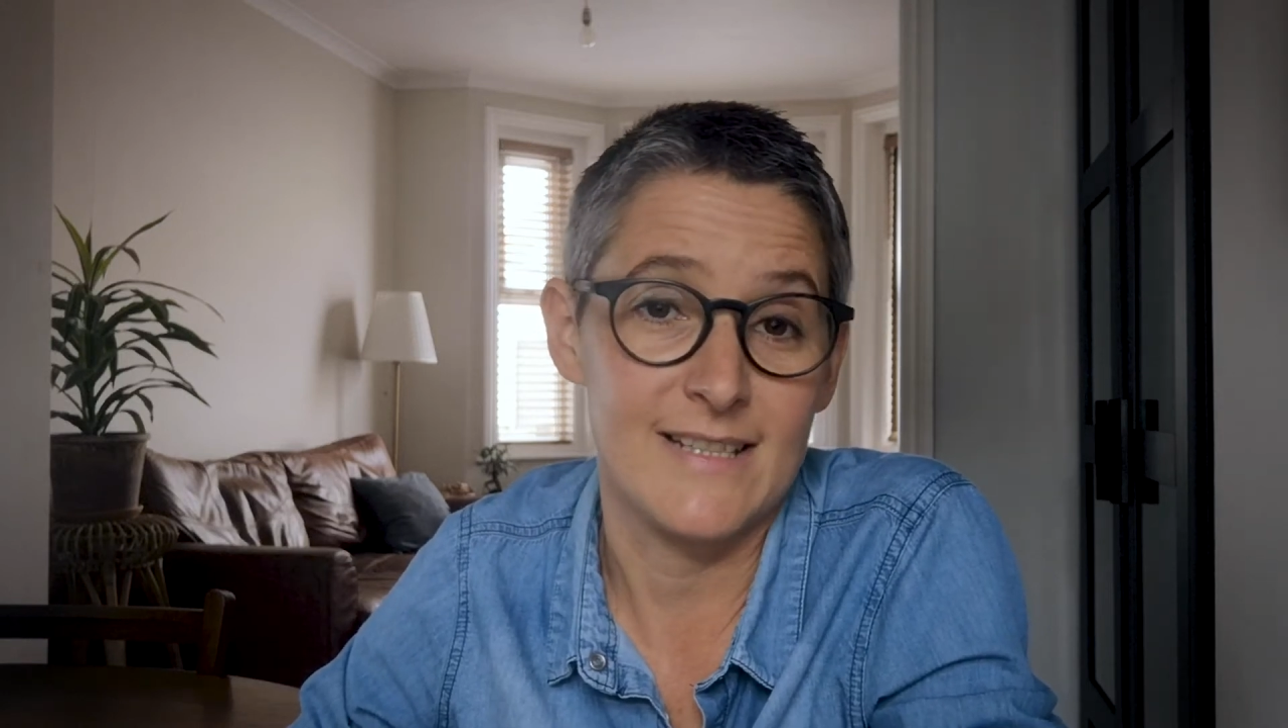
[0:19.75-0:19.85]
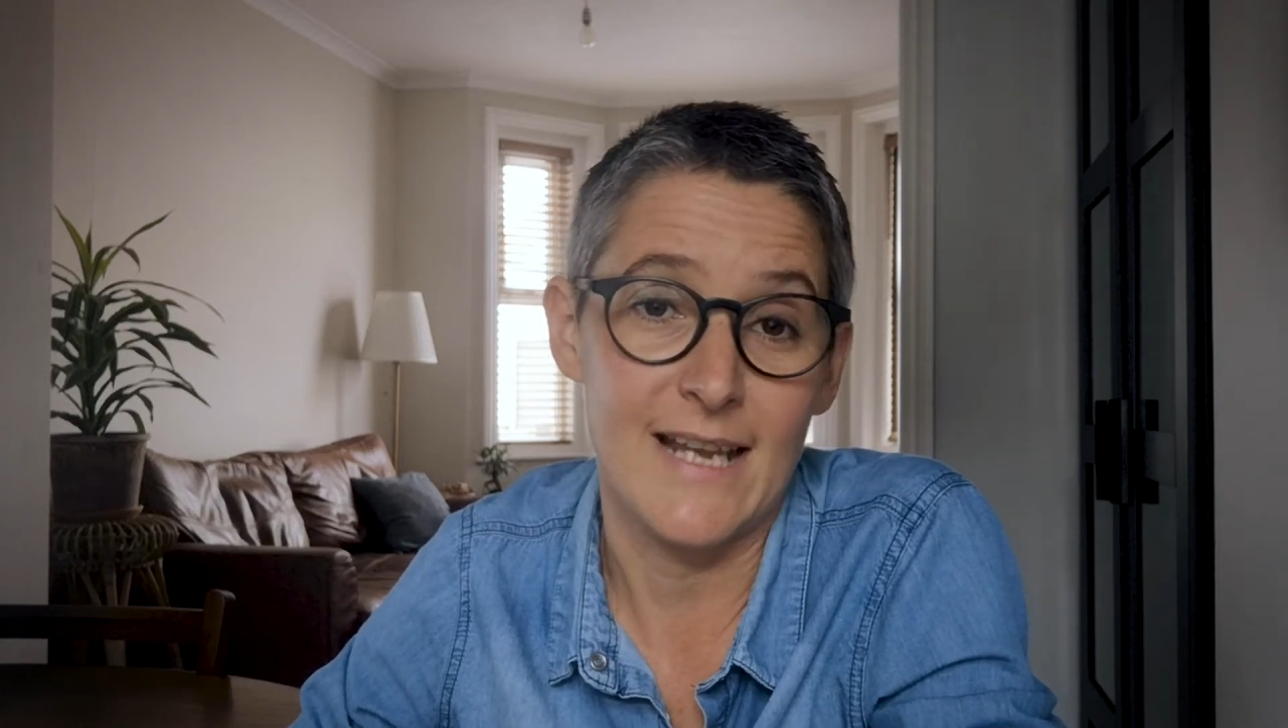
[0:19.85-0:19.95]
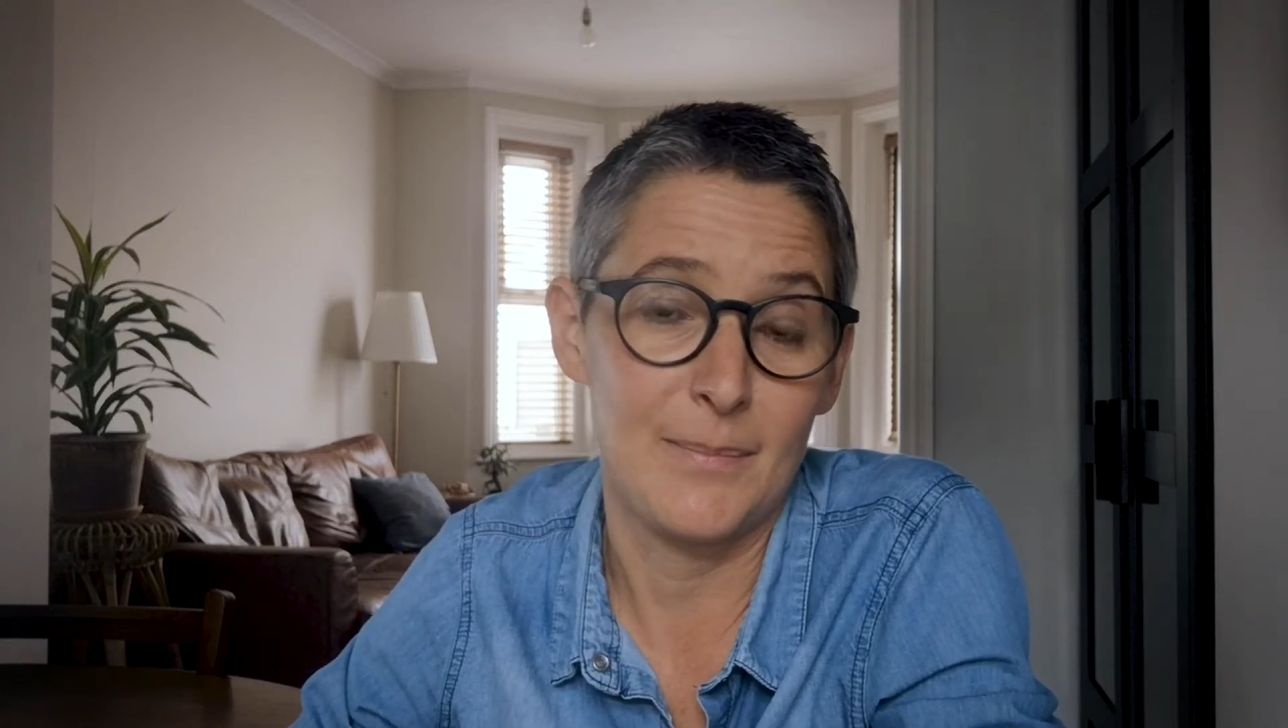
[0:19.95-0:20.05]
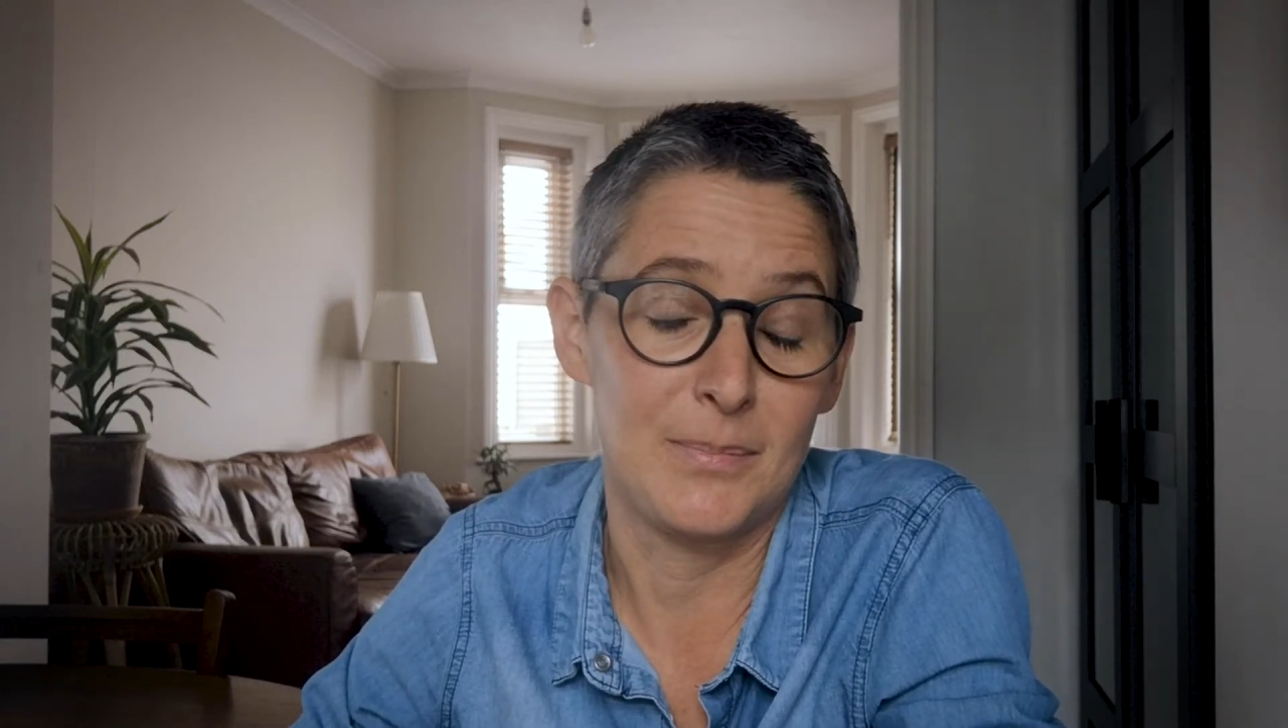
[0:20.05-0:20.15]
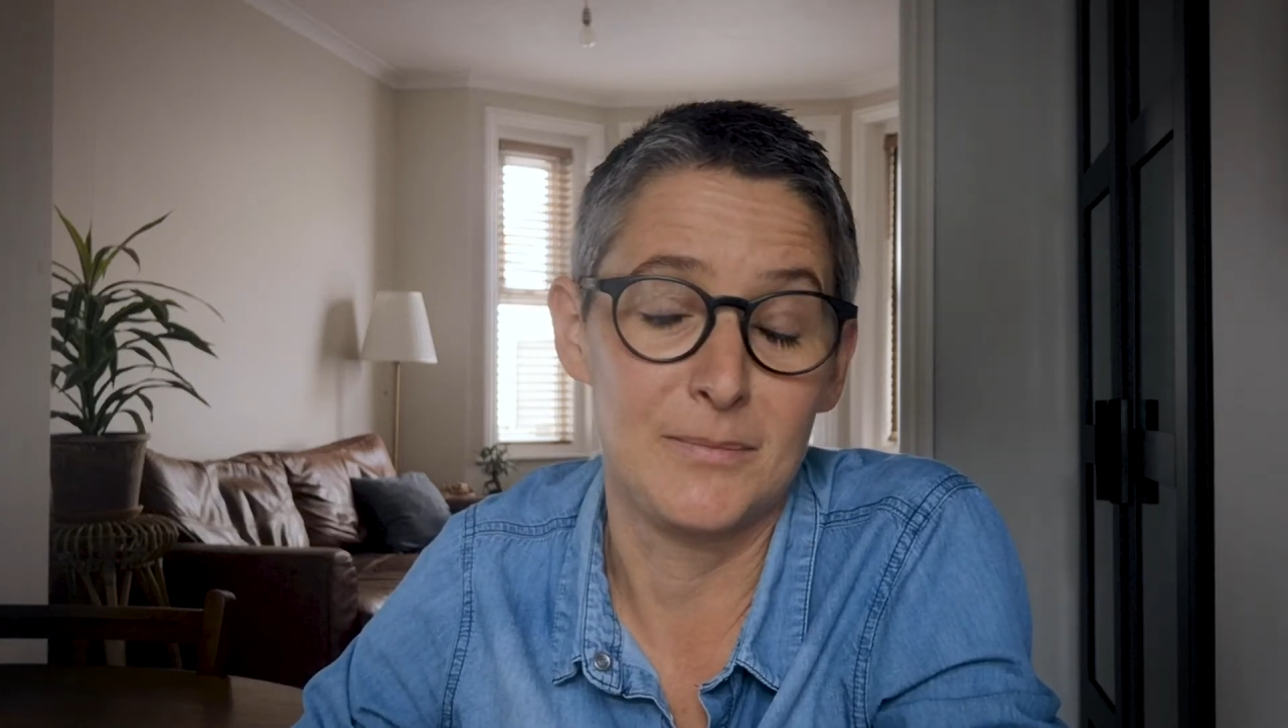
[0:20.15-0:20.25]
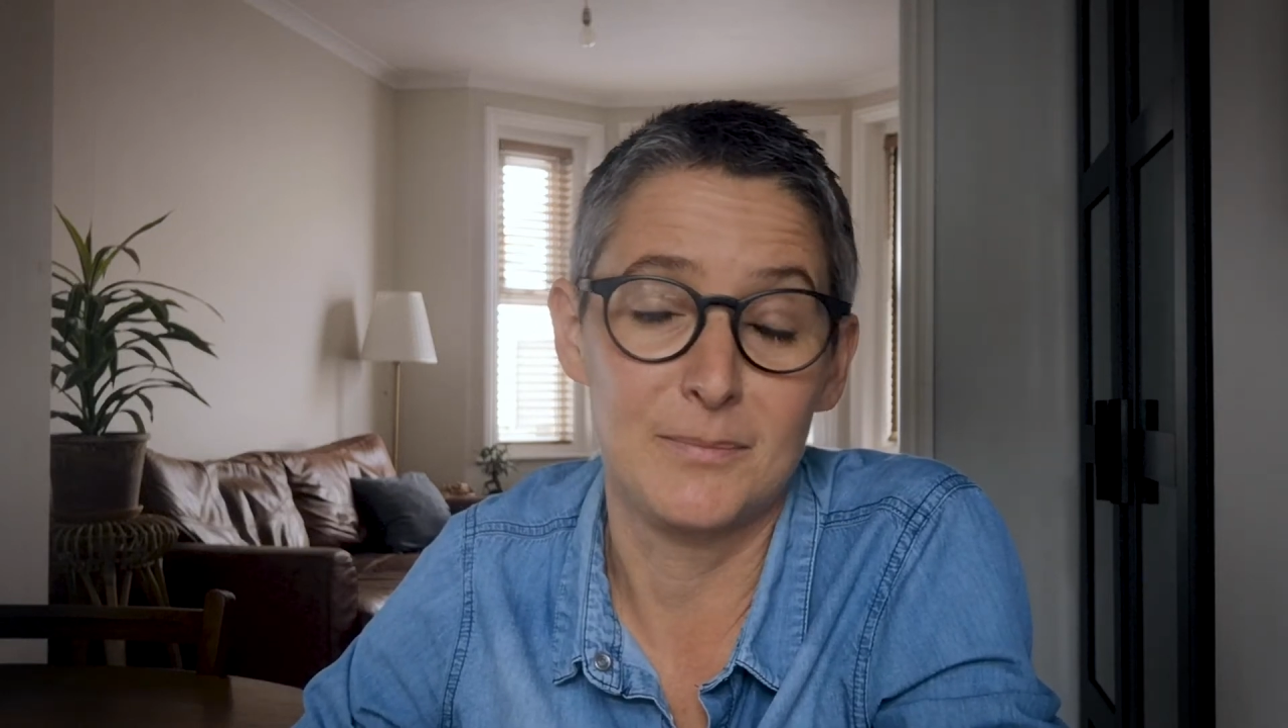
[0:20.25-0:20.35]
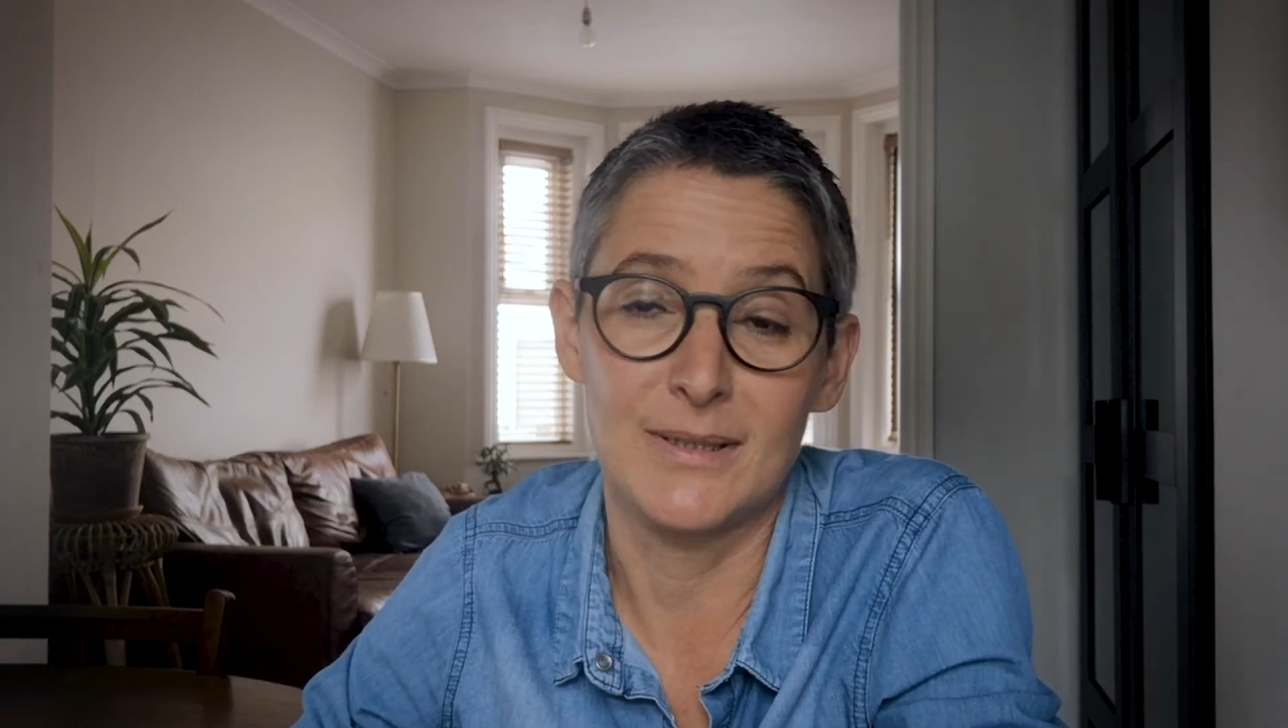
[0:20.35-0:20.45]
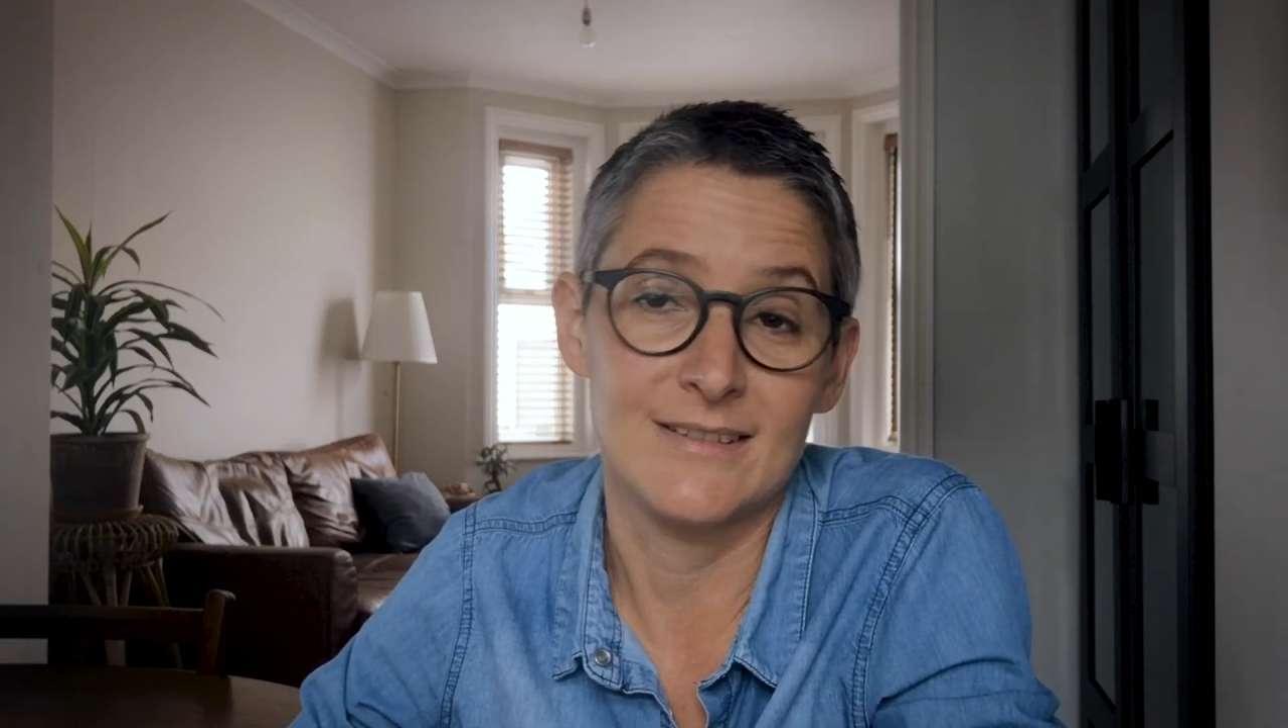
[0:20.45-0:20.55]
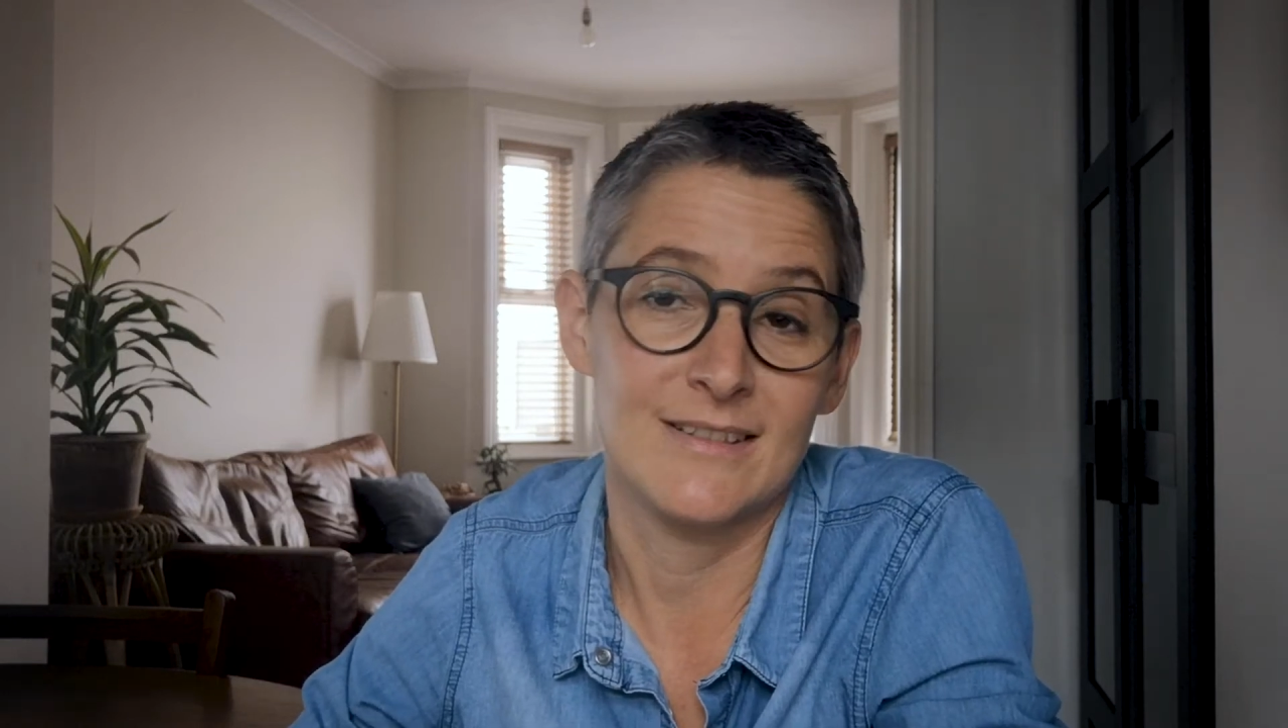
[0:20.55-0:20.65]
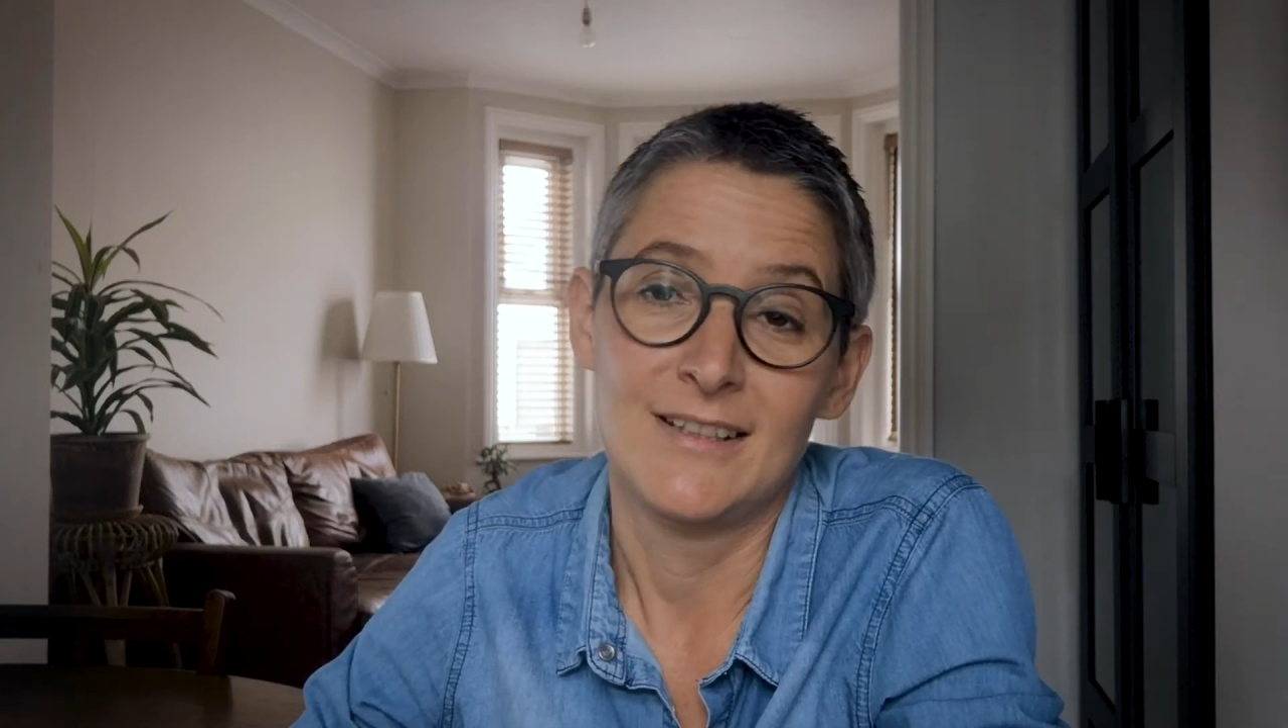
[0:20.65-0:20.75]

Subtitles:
happened, but